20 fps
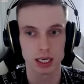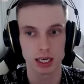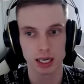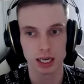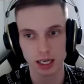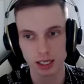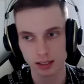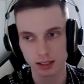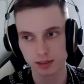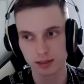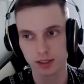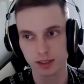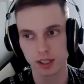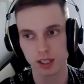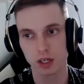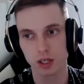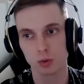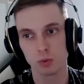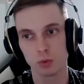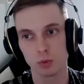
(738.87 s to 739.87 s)
And they
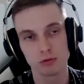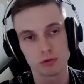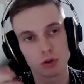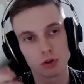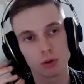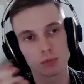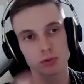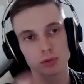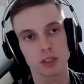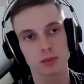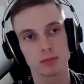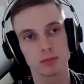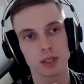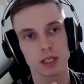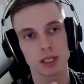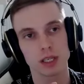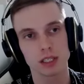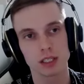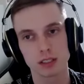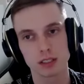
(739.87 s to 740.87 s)
are with
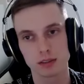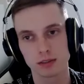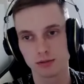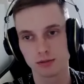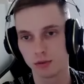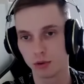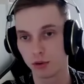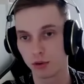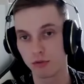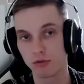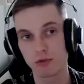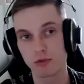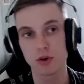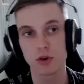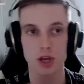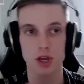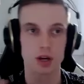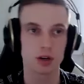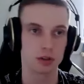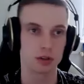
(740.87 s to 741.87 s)
dropshipping for a few
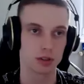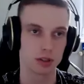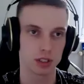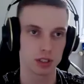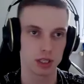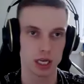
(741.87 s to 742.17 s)
years.